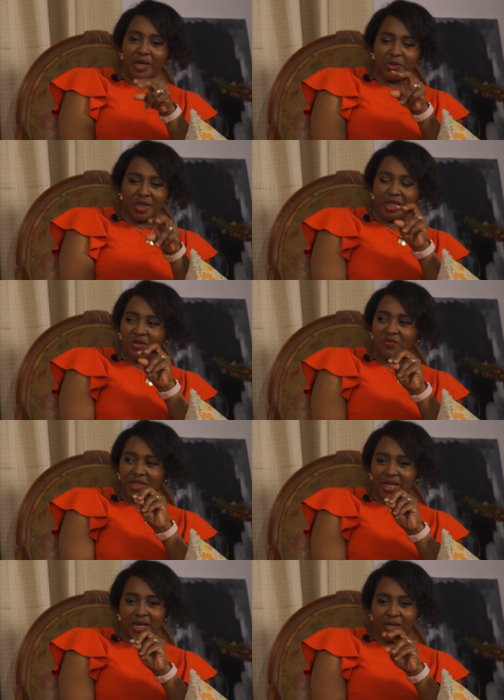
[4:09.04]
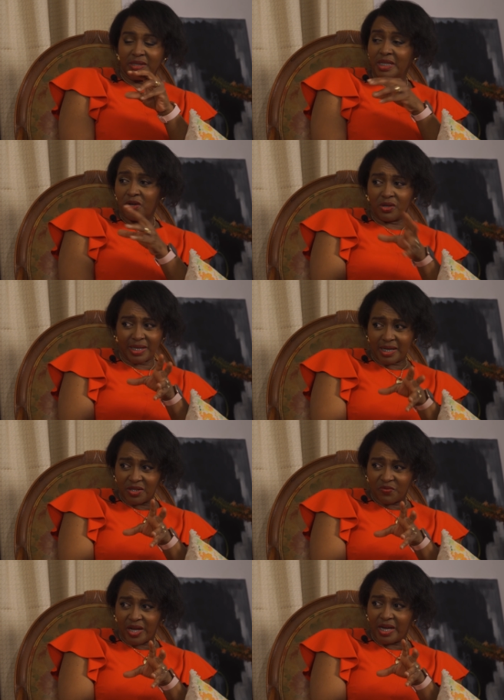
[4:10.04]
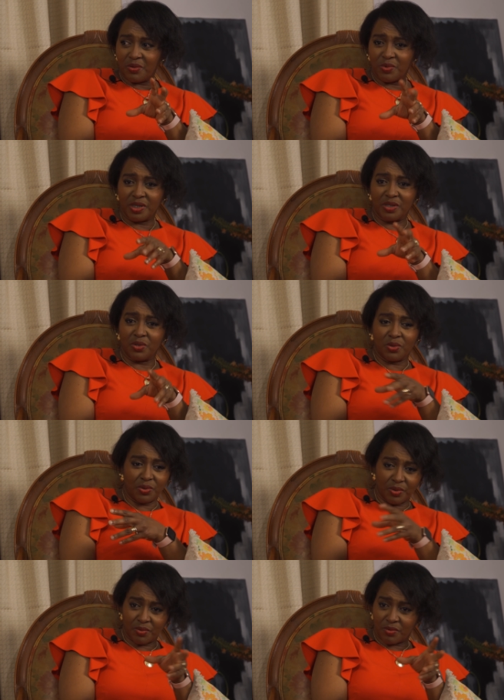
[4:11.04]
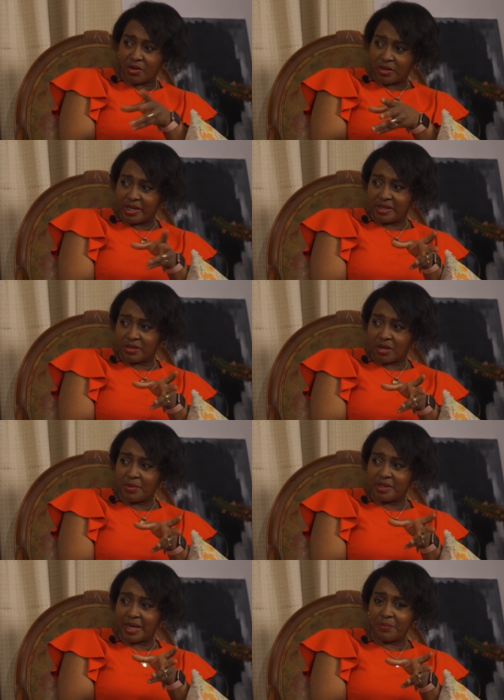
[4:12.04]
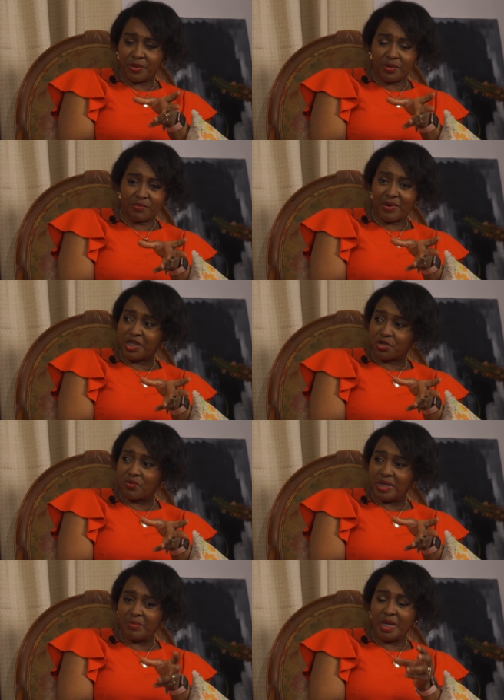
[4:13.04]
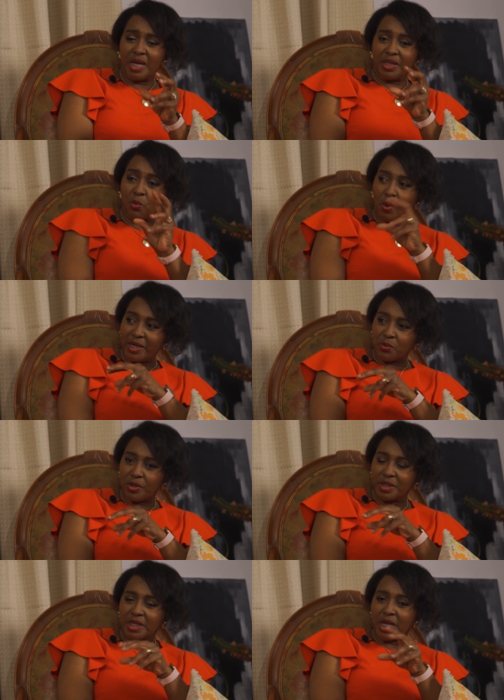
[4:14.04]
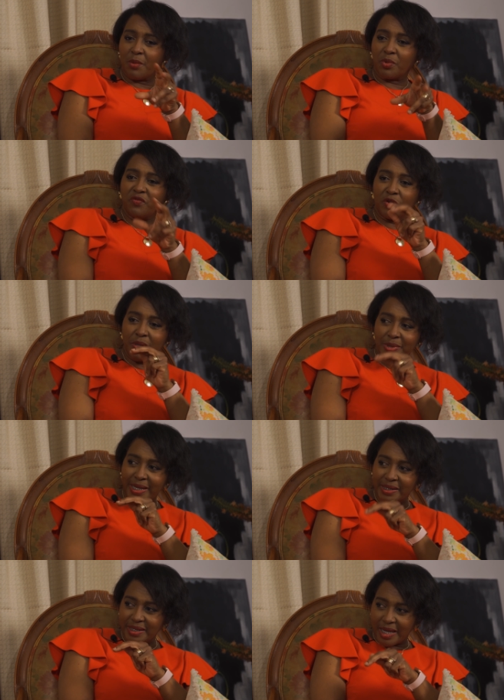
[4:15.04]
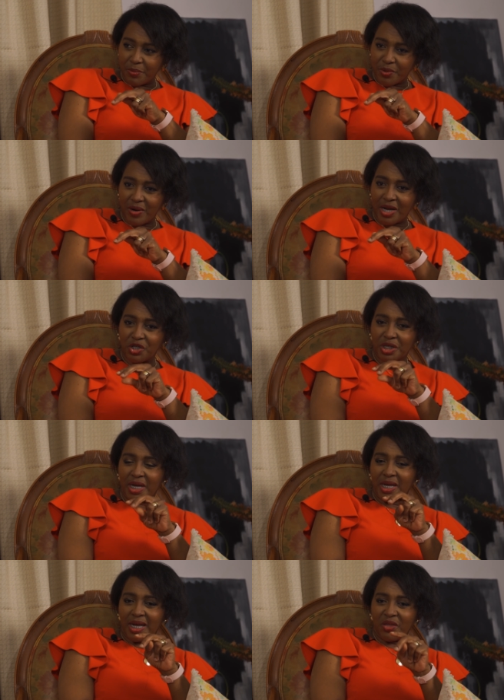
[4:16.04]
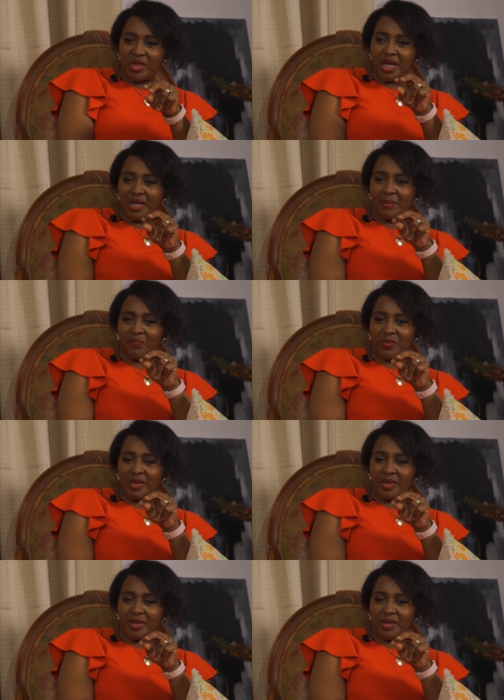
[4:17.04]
especially if it's like zinc oxide is fine, which is your uh, common diaper rash cream, the white ones. But if your baby has a diaper rash, I think